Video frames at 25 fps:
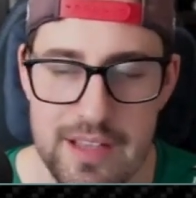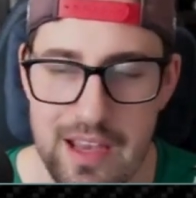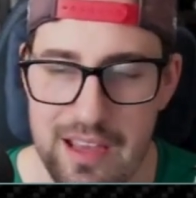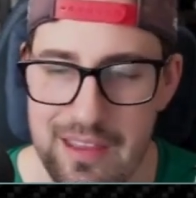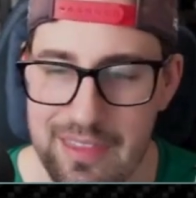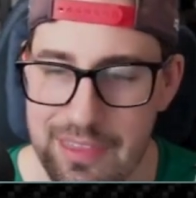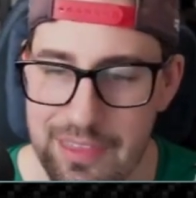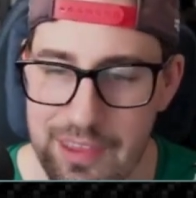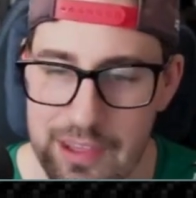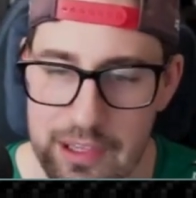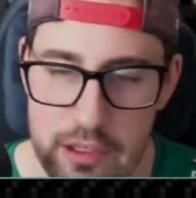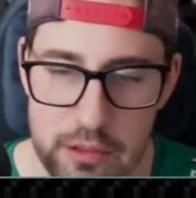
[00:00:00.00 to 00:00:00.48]
I
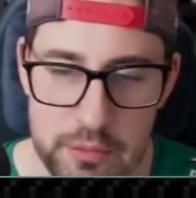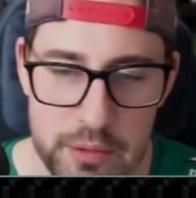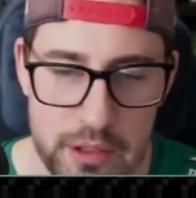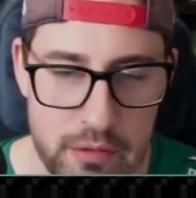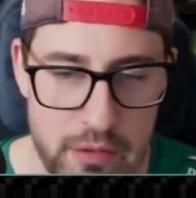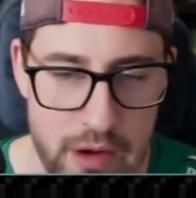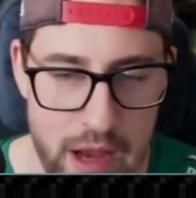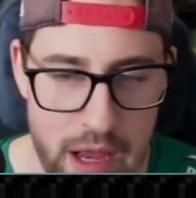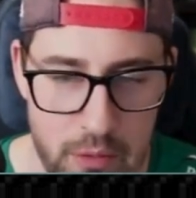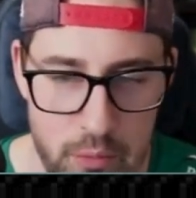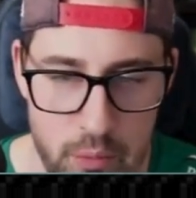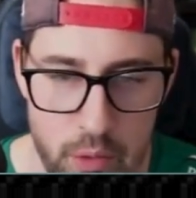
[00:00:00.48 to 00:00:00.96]
think it'll be
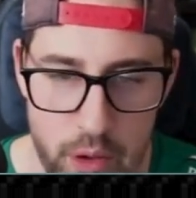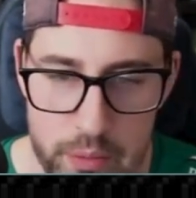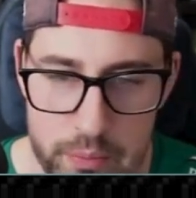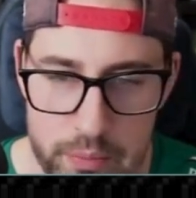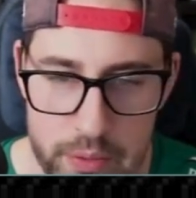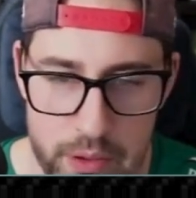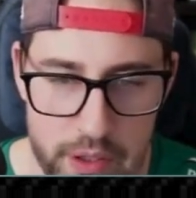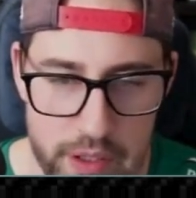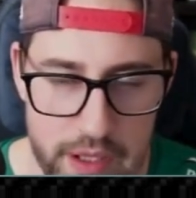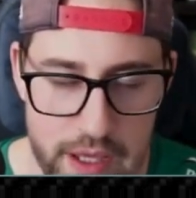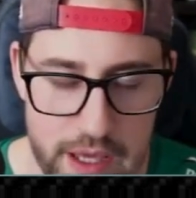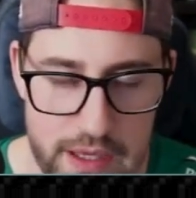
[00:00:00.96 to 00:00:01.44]
around 1
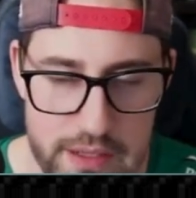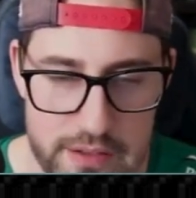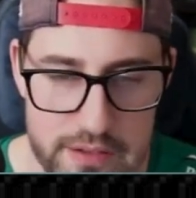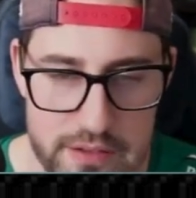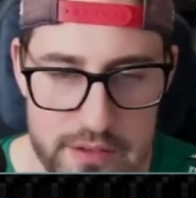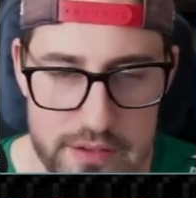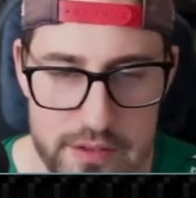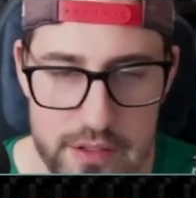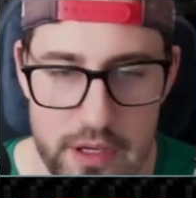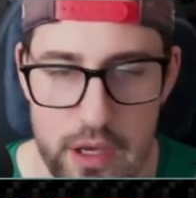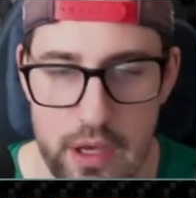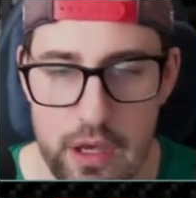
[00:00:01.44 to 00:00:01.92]
per
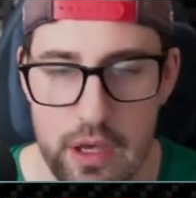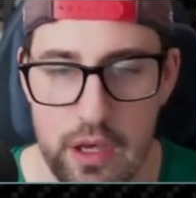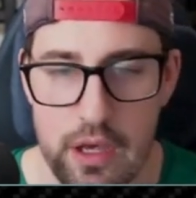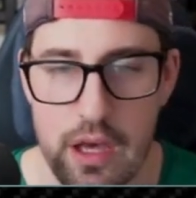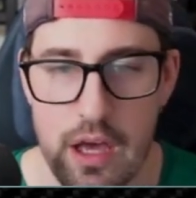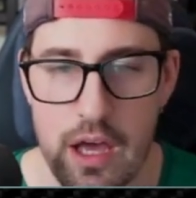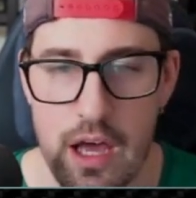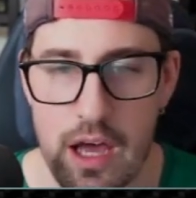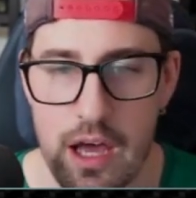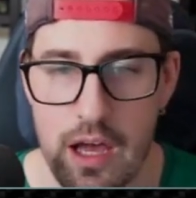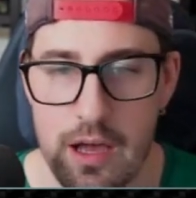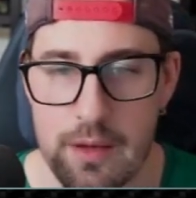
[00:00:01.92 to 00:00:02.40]
case,
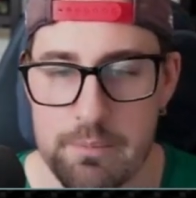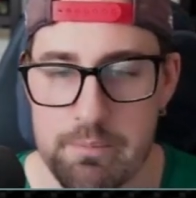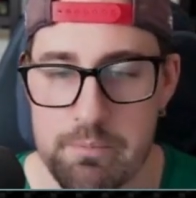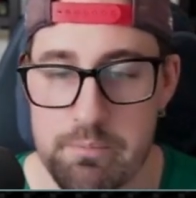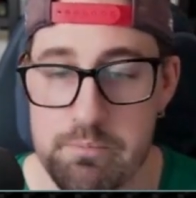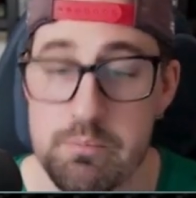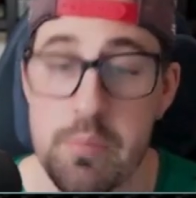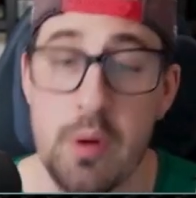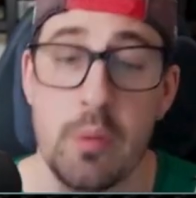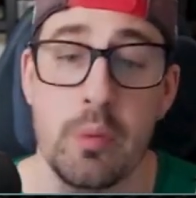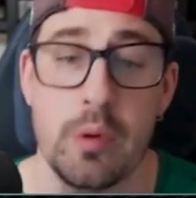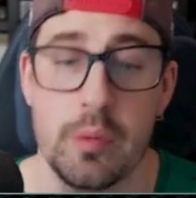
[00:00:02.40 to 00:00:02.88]

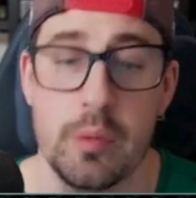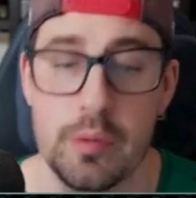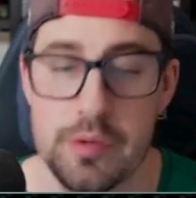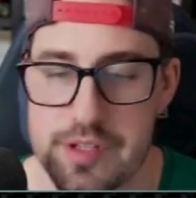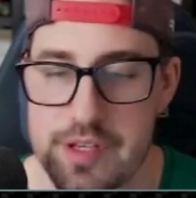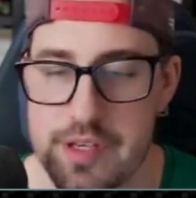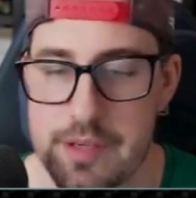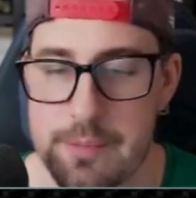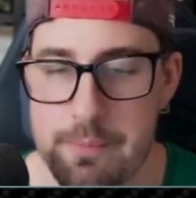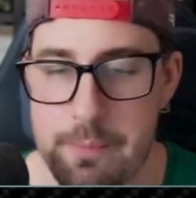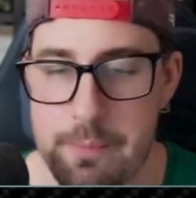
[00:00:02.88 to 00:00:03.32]
but we will see.